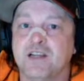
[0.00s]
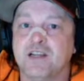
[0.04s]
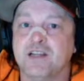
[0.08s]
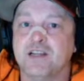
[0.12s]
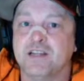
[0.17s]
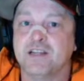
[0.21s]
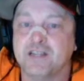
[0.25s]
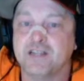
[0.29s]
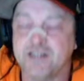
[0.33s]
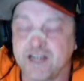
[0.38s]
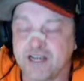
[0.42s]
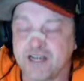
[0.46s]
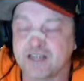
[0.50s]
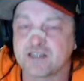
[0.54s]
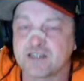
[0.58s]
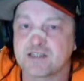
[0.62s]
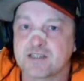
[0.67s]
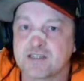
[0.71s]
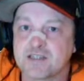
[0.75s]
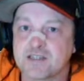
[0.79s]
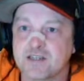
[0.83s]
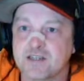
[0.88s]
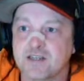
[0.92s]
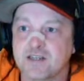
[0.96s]

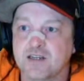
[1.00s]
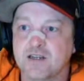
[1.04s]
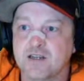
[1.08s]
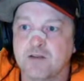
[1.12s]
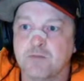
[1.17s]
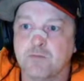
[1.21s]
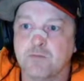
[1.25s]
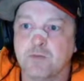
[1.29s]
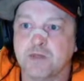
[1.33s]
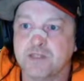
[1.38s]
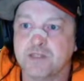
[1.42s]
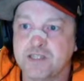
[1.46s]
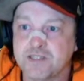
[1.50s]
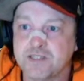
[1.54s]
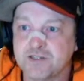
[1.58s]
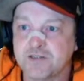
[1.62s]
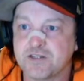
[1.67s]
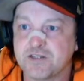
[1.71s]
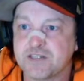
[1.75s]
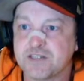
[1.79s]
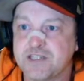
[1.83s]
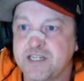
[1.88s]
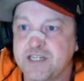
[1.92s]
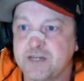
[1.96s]
Yes. But these are
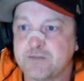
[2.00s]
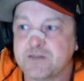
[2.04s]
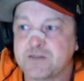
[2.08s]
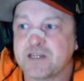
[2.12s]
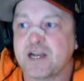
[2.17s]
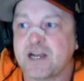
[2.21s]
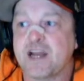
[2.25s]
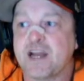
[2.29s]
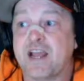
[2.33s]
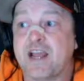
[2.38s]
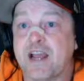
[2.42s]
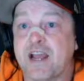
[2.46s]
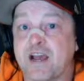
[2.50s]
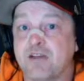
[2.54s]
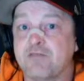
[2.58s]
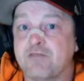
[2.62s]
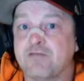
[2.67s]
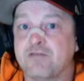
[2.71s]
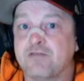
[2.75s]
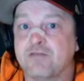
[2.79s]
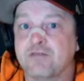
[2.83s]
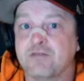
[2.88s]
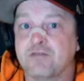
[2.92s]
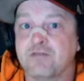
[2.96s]
the teams that I have,